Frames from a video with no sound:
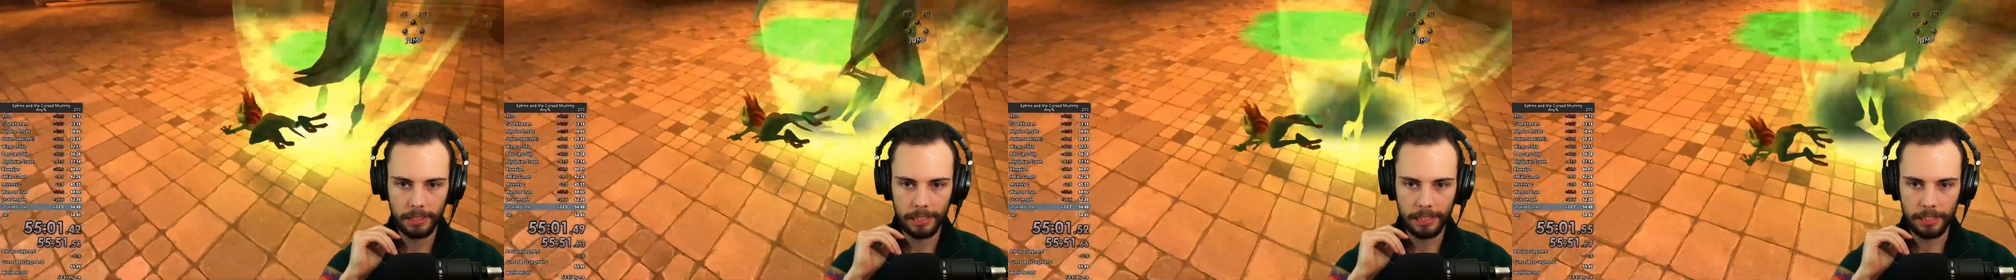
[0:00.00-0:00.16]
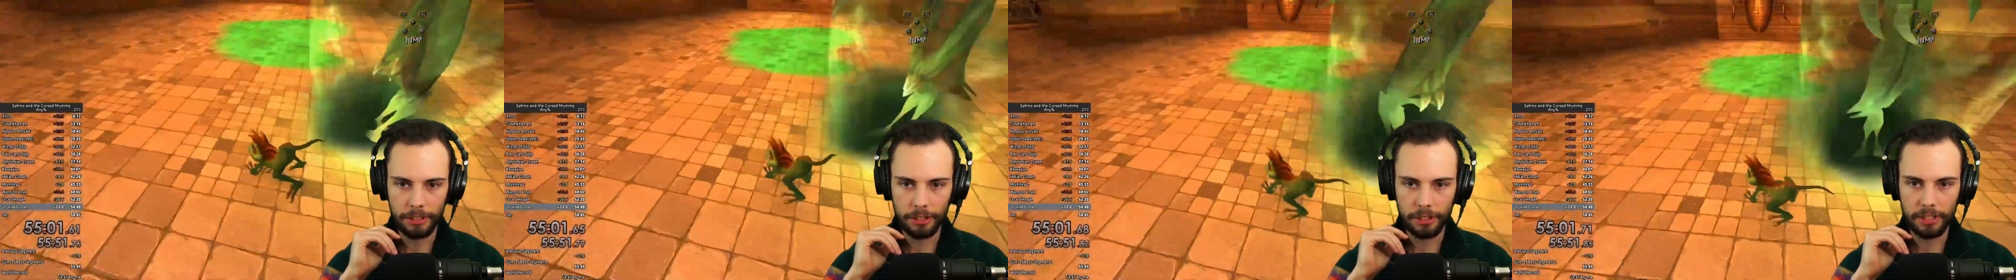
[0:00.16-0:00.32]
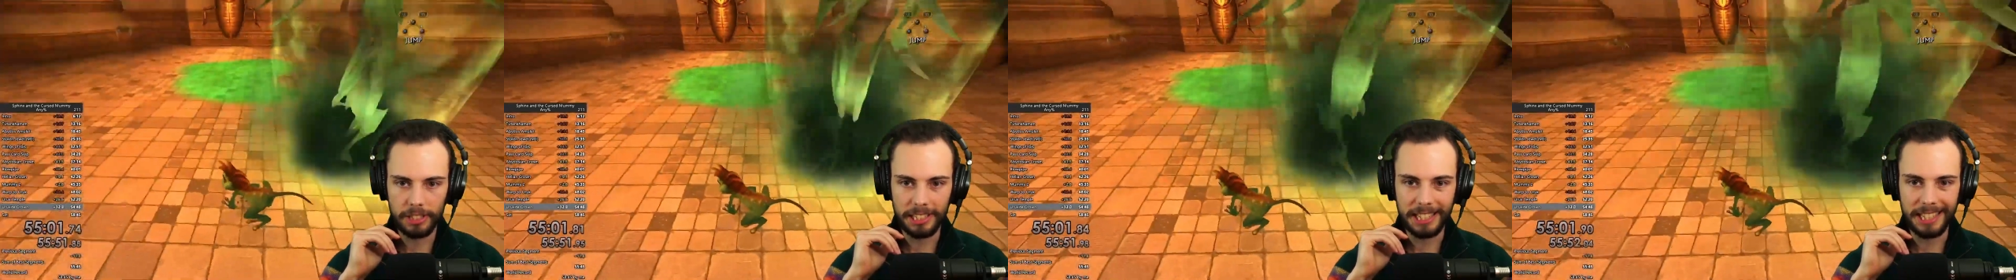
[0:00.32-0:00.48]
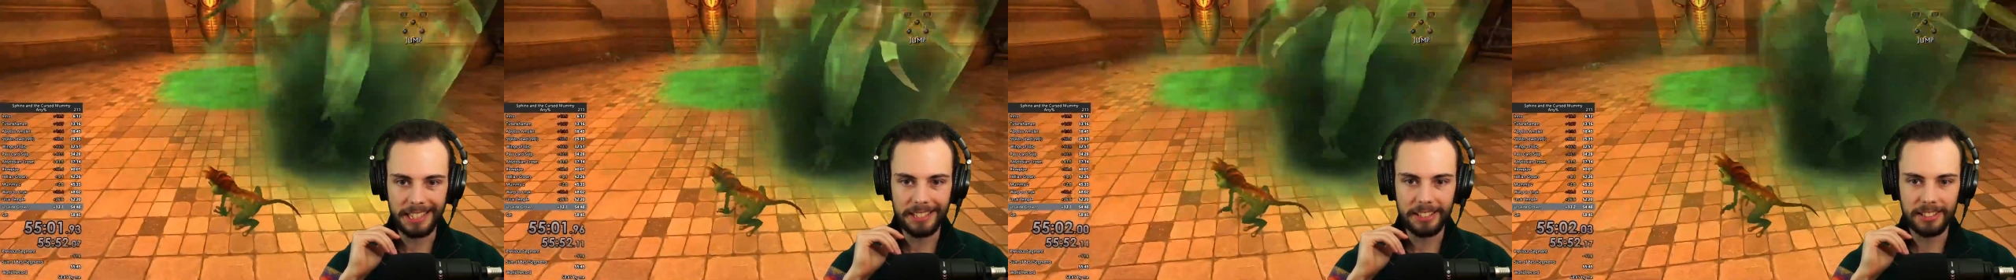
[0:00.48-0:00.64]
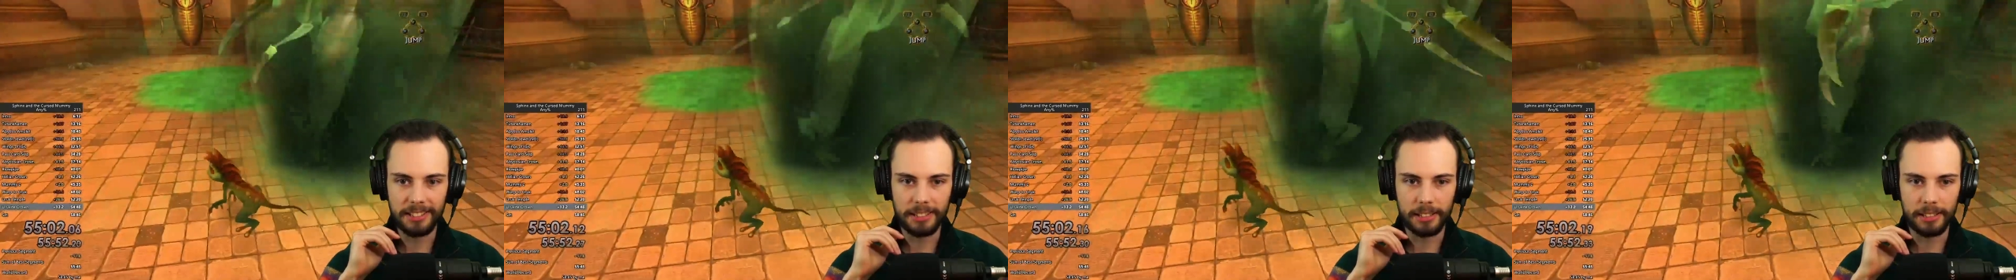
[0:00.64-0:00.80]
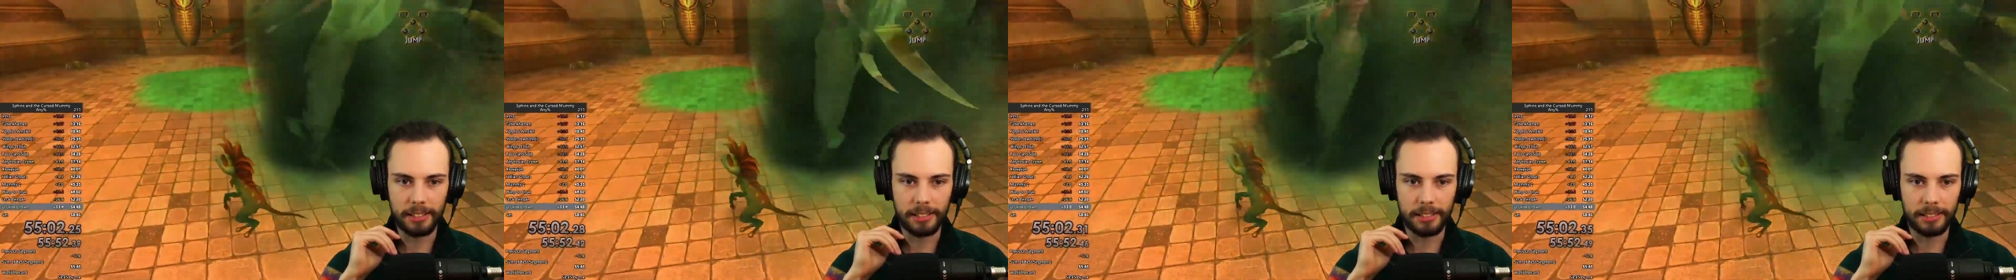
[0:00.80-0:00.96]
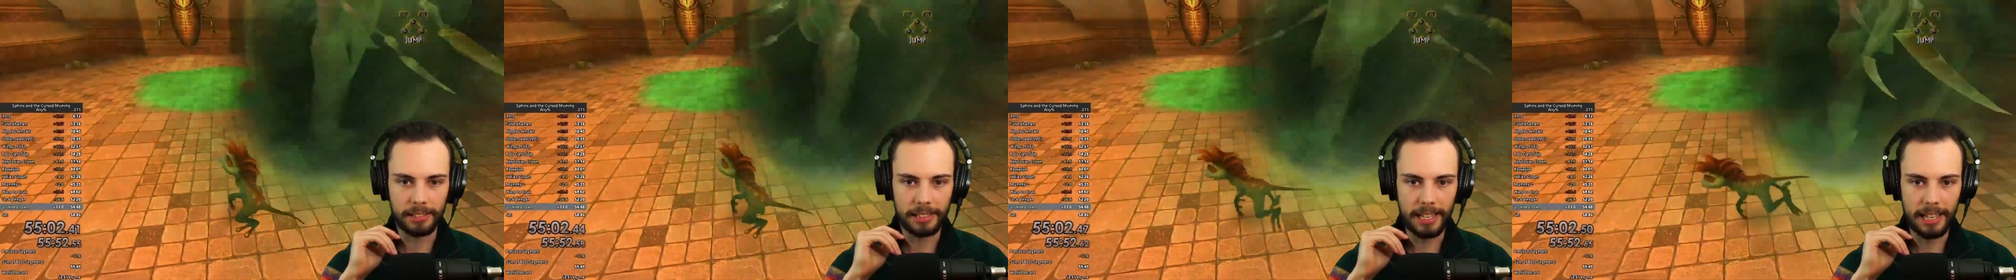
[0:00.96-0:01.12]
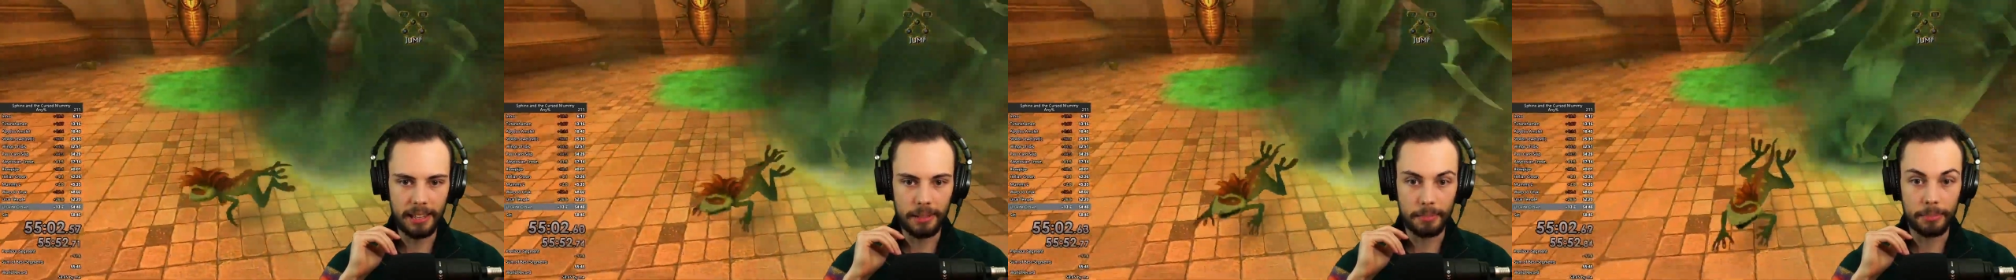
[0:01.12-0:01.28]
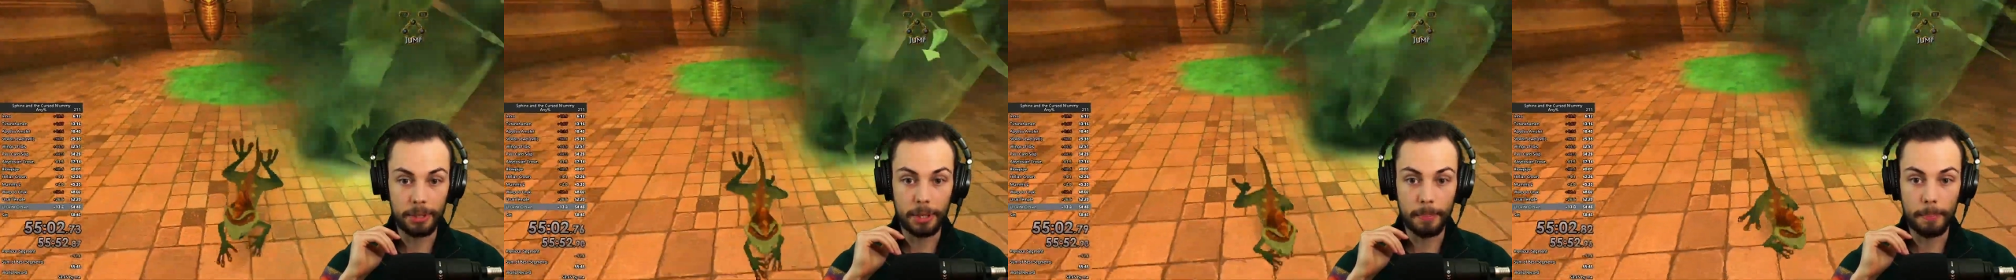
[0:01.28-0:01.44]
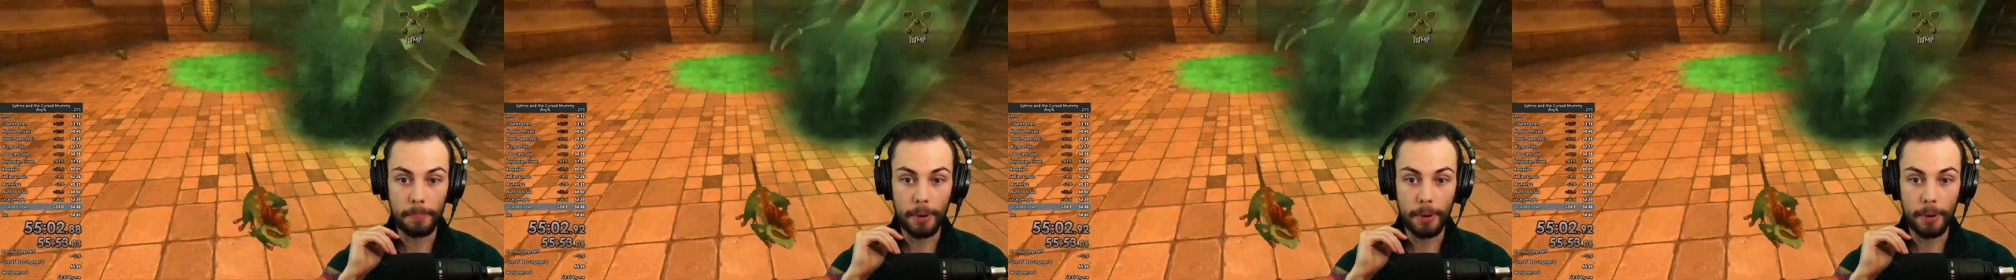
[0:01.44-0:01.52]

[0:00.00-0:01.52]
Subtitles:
He just needs to get them to